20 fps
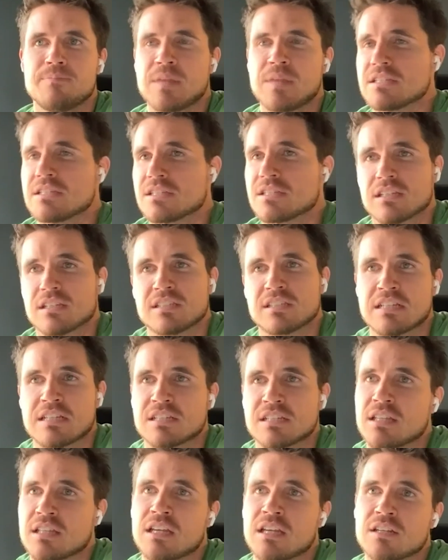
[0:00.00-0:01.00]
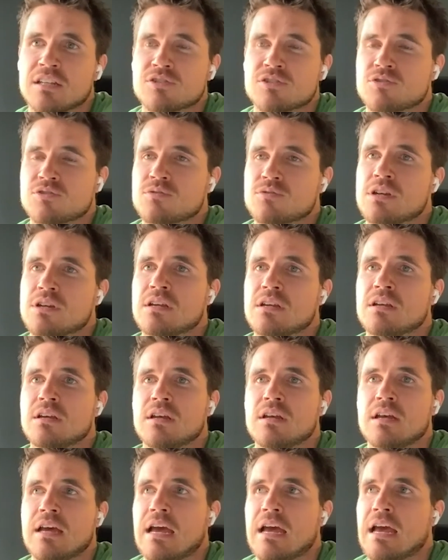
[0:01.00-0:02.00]
his success in the industry
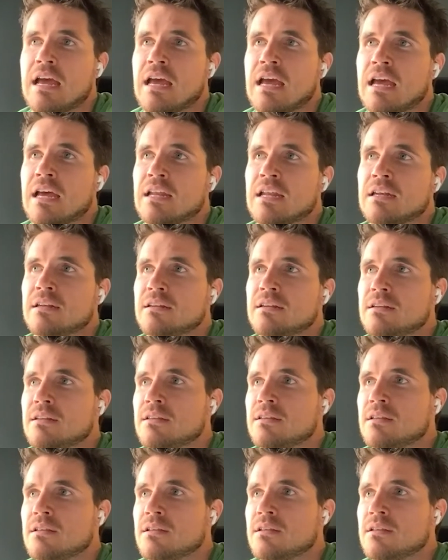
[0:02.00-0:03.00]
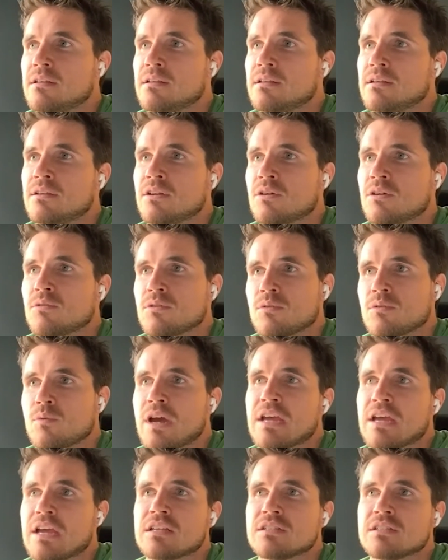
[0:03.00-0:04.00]
and, you know, the
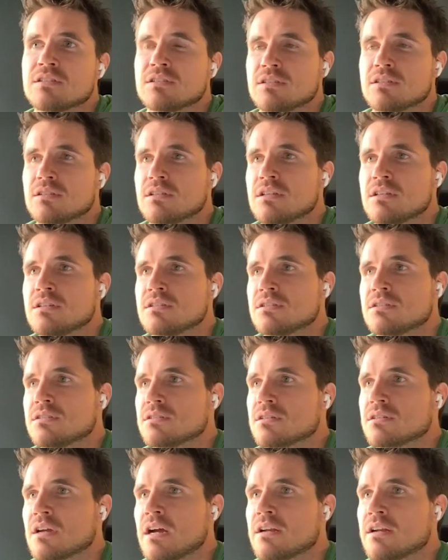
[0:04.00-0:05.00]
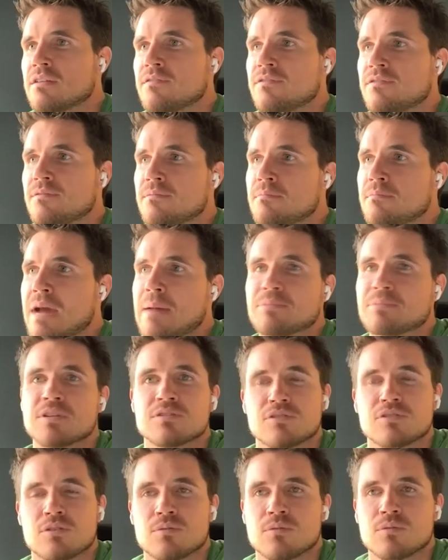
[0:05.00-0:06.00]
way he's kind of mapped
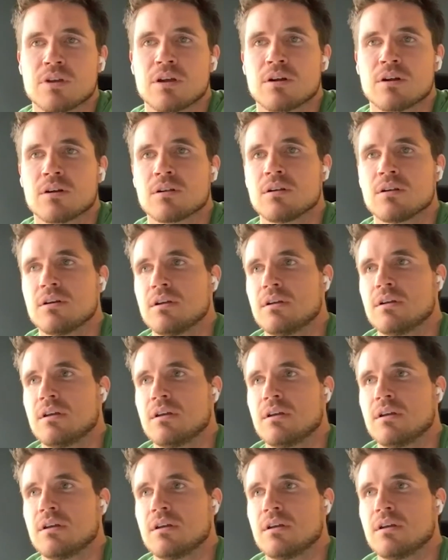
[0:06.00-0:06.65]
his career